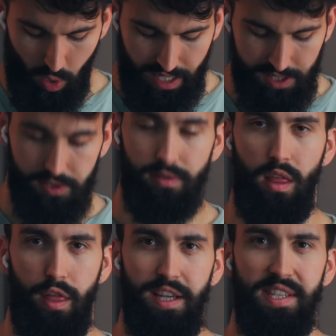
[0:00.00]
Why yes,
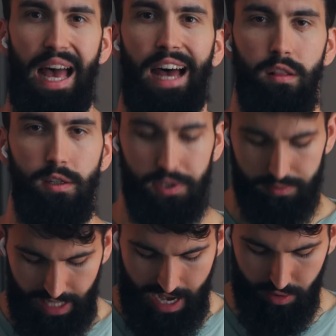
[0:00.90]
that is Atlas
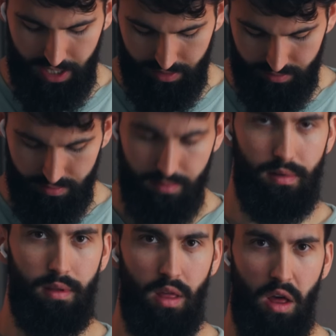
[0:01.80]
carrying
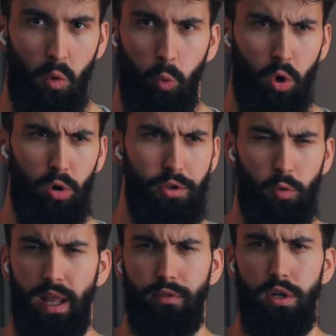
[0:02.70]
a world or
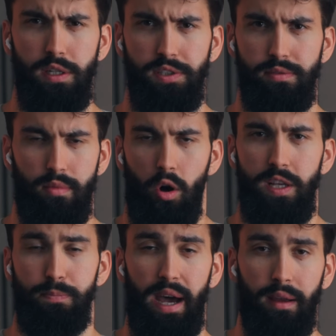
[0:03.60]
whatever it is on
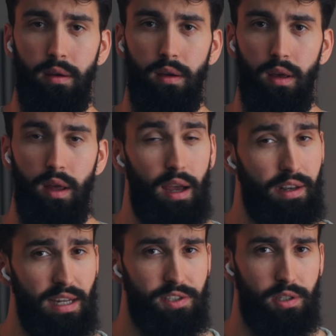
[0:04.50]
his back.
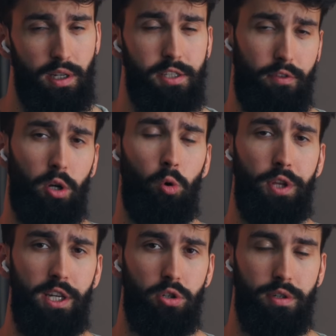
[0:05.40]
And yes, it is a very cool
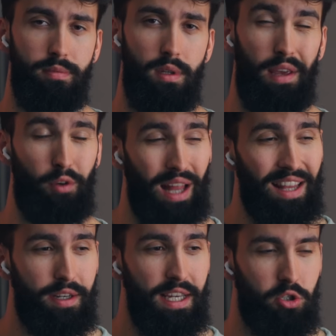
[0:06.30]
t-shirt. If you
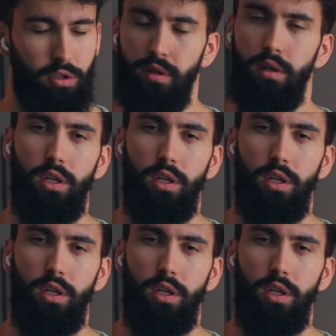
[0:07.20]
like the t-shirt,